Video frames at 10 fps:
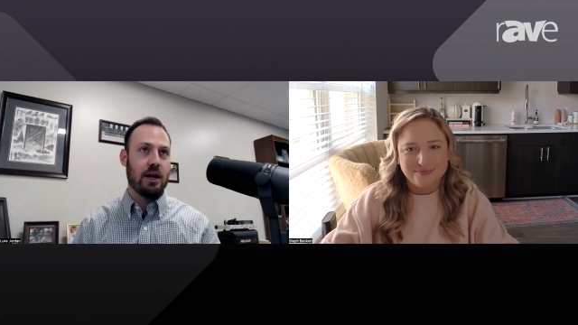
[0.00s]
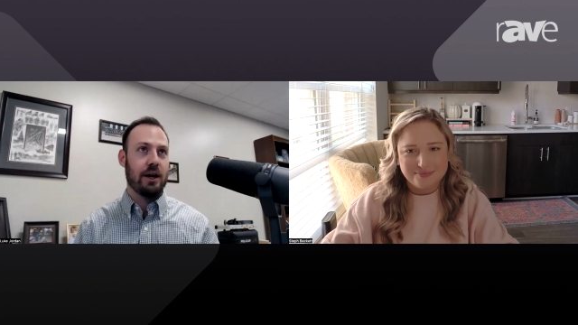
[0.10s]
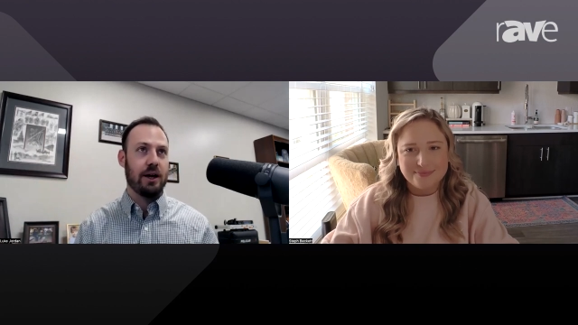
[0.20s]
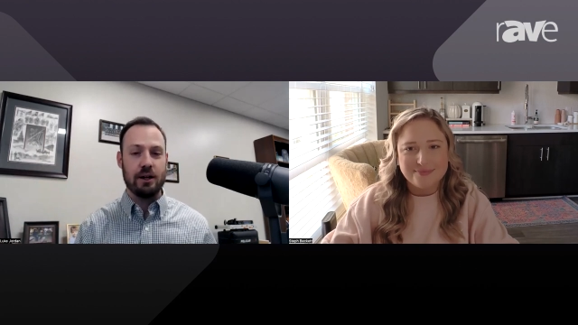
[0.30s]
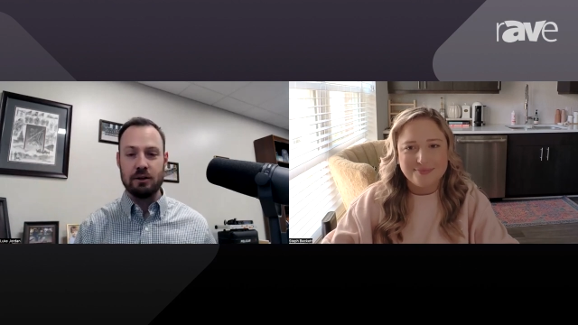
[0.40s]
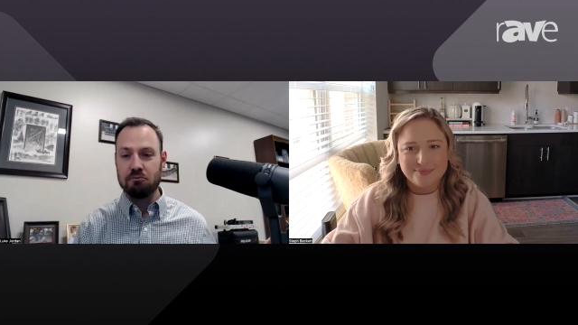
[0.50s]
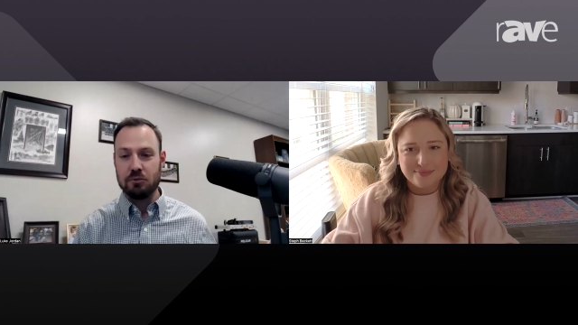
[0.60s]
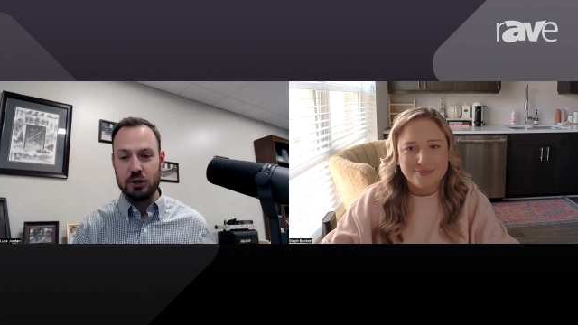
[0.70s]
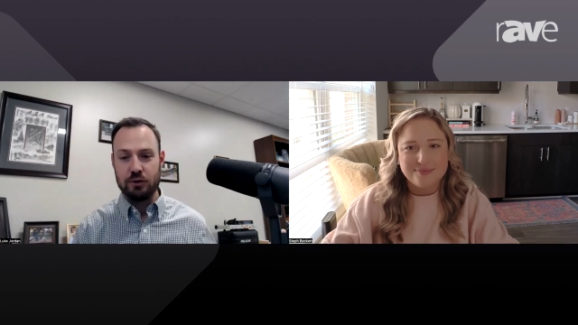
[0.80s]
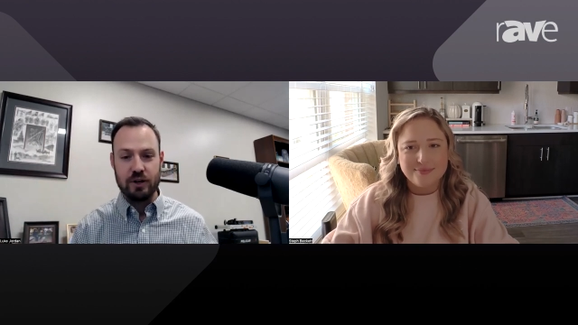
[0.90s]
Speaker 1: and
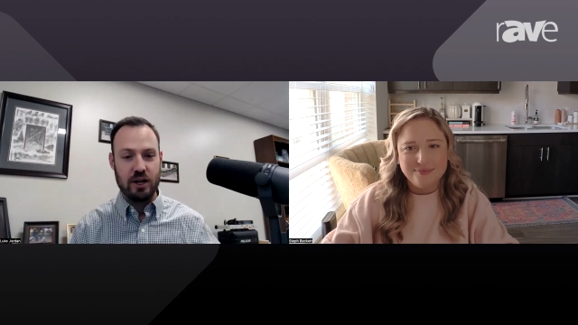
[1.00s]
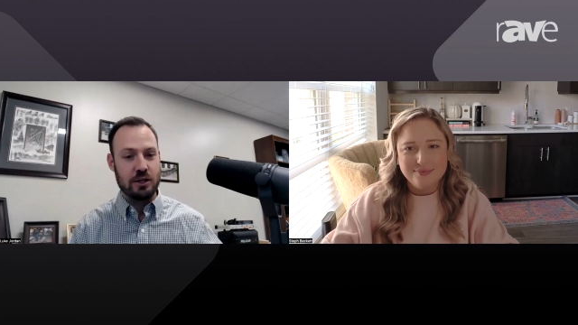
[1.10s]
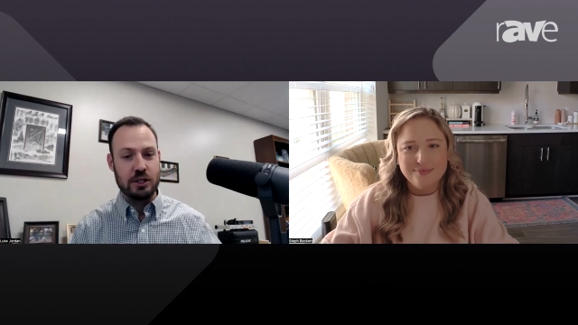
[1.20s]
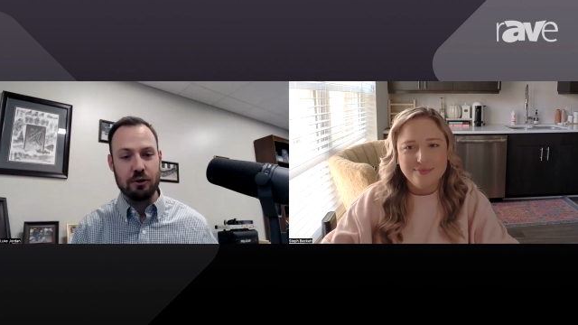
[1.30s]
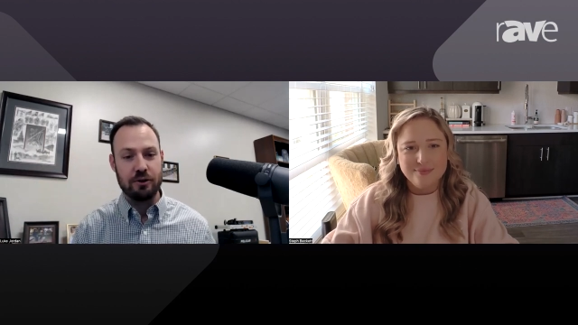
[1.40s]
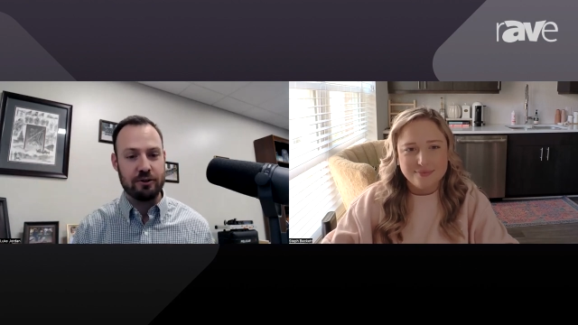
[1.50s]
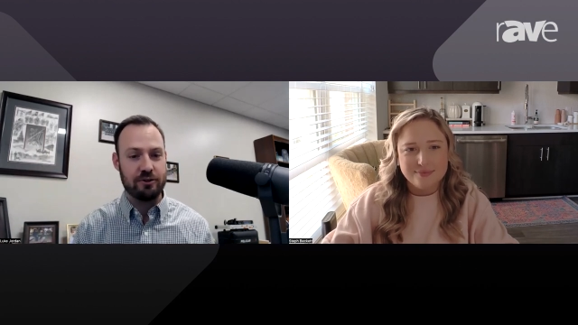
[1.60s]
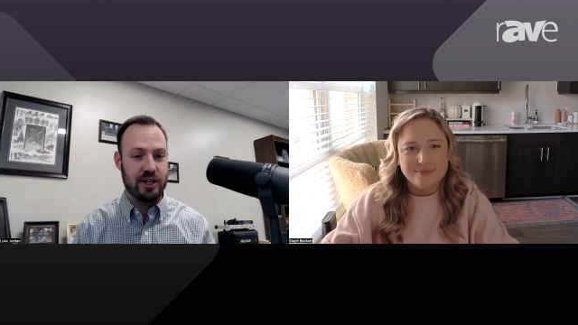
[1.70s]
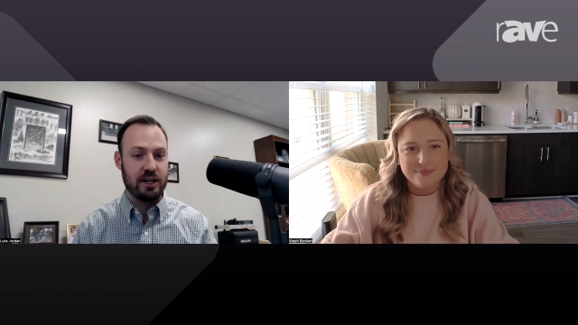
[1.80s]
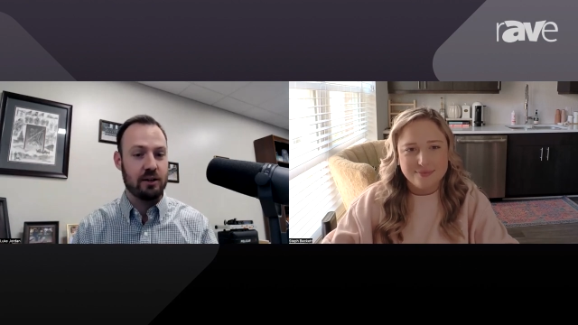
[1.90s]
you've got until this
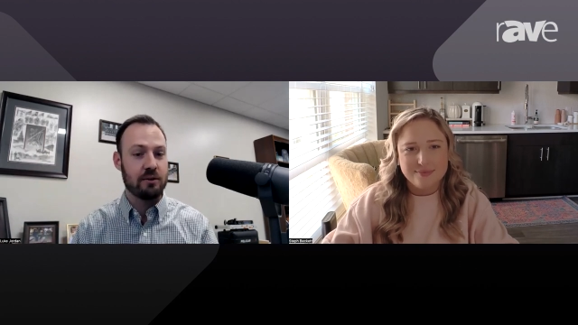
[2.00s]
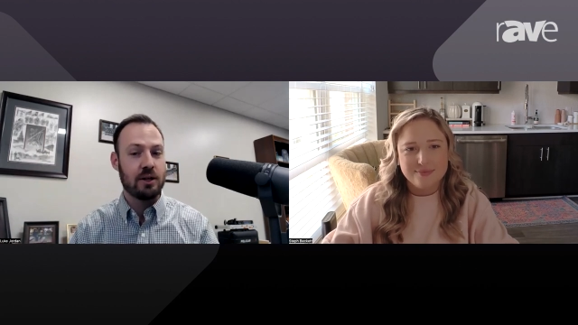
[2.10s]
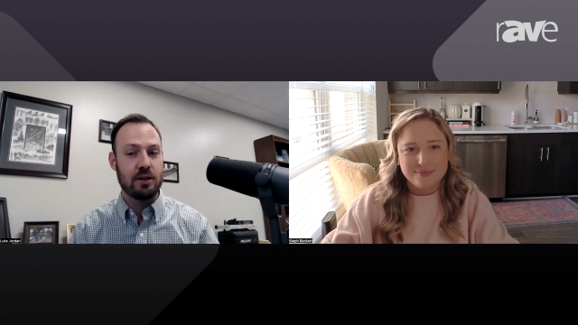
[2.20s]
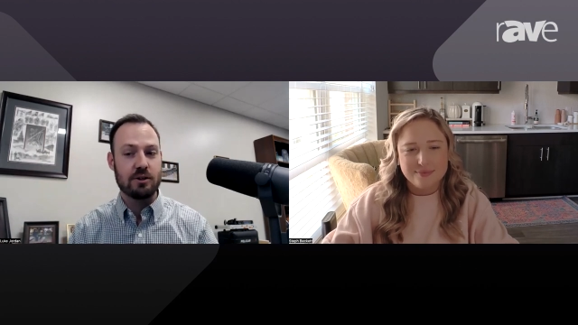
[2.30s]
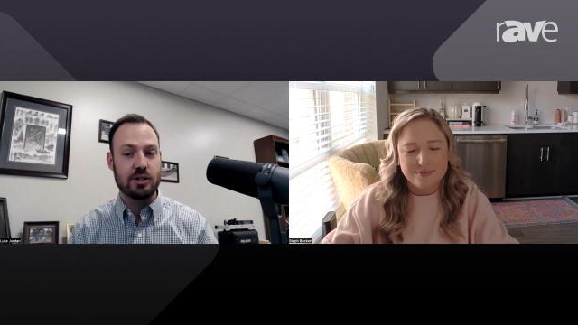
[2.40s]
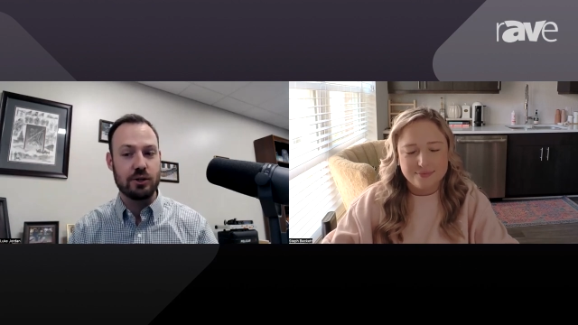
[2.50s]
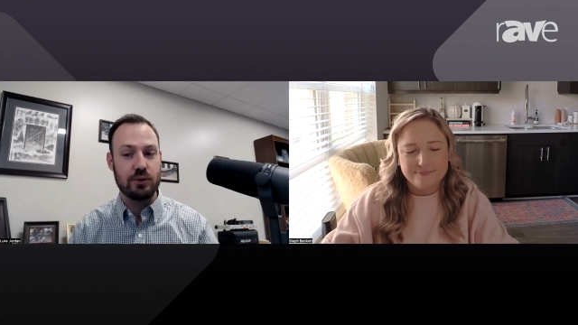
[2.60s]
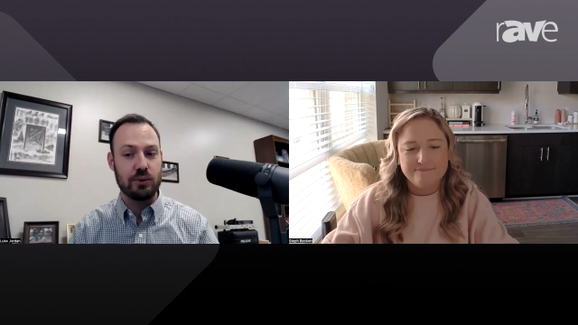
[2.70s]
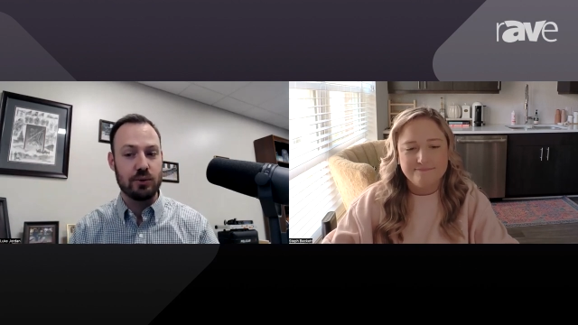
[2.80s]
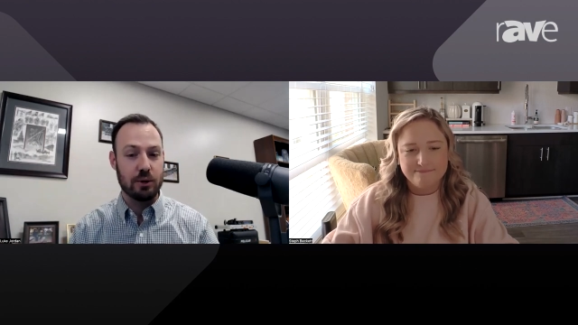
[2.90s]
date
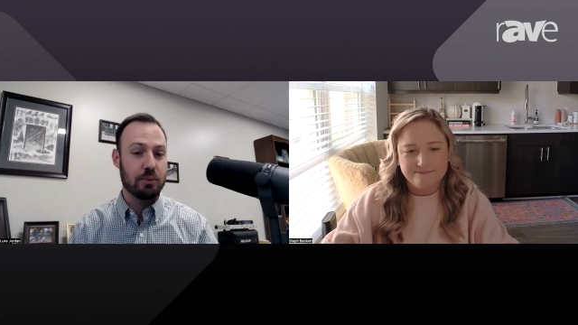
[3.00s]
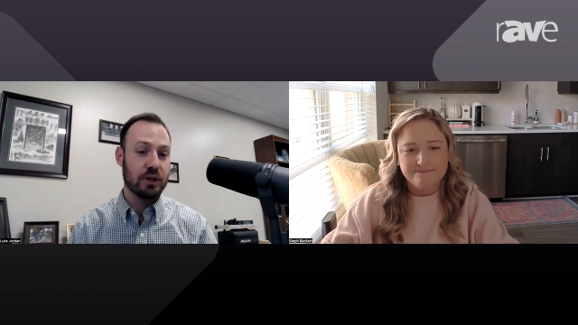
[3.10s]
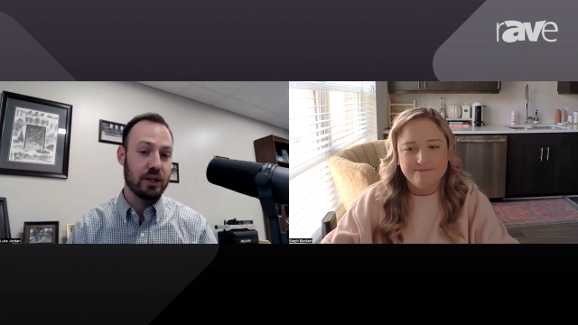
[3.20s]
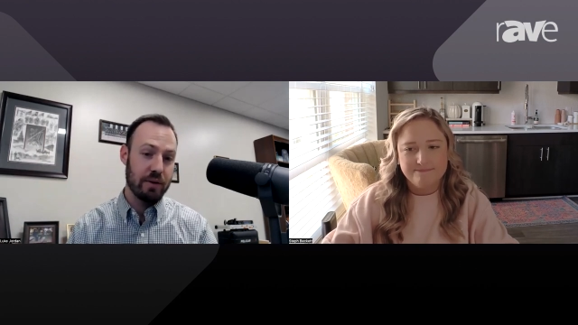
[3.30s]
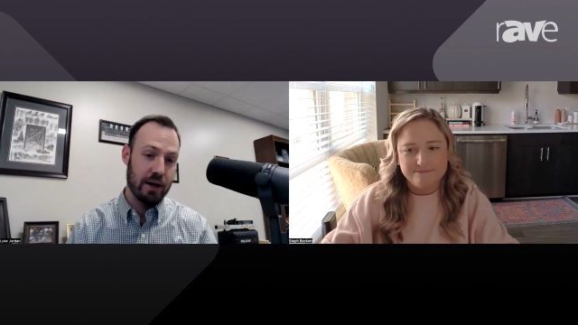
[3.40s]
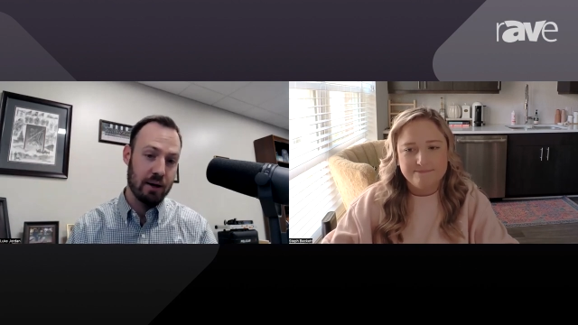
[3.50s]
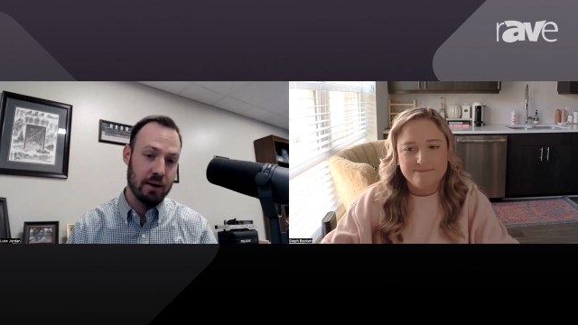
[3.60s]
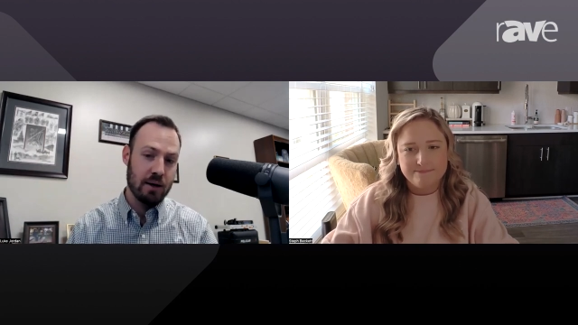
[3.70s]
to complete that.